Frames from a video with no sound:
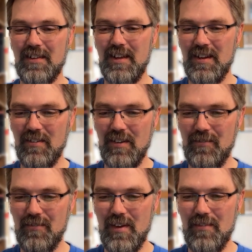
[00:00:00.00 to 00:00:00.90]
You know,
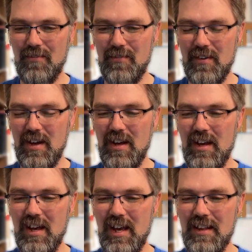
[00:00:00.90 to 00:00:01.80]
if, if
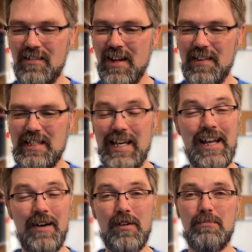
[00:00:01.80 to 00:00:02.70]
it's not the ten
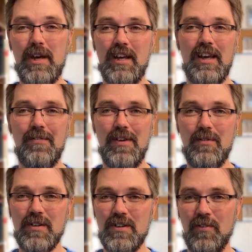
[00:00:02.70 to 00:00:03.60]
I would pick if you
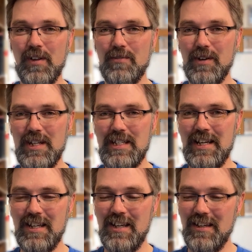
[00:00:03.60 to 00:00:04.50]
were to only read ten